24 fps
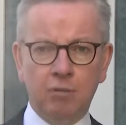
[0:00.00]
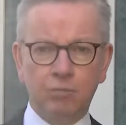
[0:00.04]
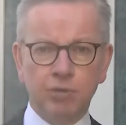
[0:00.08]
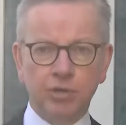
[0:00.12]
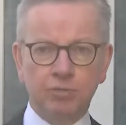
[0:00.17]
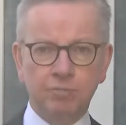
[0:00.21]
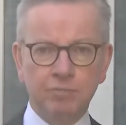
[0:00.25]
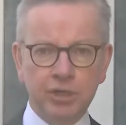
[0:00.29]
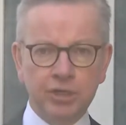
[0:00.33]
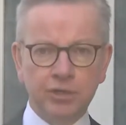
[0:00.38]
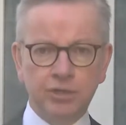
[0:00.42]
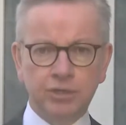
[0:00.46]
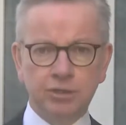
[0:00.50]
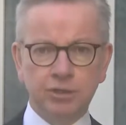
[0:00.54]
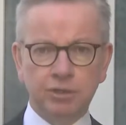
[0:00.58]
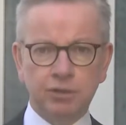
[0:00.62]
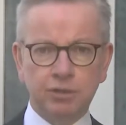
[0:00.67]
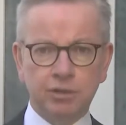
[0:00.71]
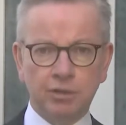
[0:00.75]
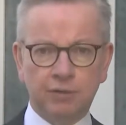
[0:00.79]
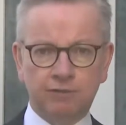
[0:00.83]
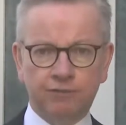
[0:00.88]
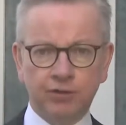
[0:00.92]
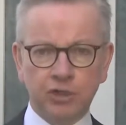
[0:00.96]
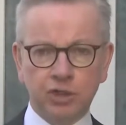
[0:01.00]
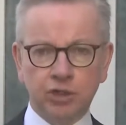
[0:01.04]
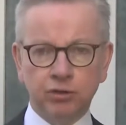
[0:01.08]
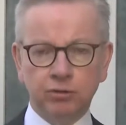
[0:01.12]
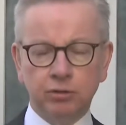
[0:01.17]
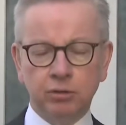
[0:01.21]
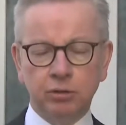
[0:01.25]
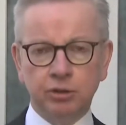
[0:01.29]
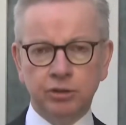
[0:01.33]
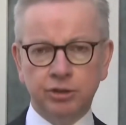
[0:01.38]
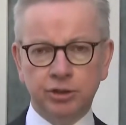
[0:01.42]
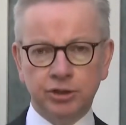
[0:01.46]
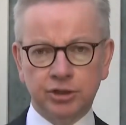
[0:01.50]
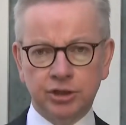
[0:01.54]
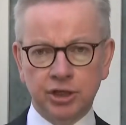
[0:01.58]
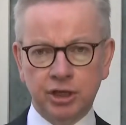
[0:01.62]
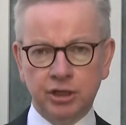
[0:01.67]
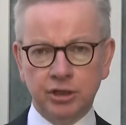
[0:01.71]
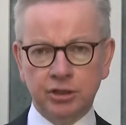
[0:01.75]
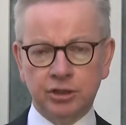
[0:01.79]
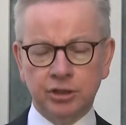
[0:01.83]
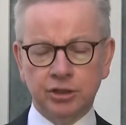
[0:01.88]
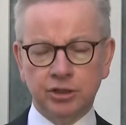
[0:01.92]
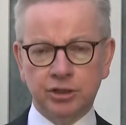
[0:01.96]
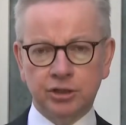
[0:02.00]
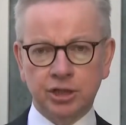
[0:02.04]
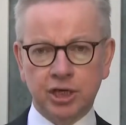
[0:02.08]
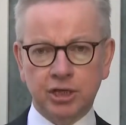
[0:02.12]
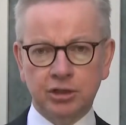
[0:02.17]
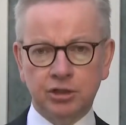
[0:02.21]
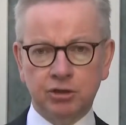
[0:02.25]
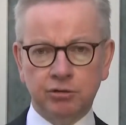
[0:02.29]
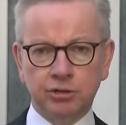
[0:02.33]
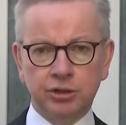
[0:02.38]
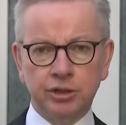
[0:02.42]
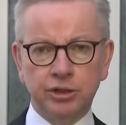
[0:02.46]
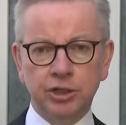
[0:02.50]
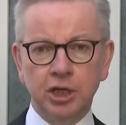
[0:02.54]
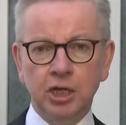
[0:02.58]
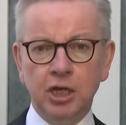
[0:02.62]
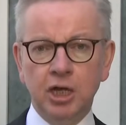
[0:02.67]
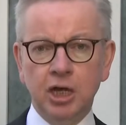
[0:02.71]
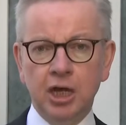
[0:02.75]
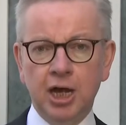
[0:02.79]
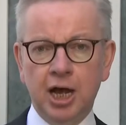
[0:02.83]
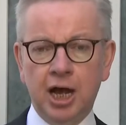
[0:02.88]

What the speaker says: with ministers, officials, scientists and doctors.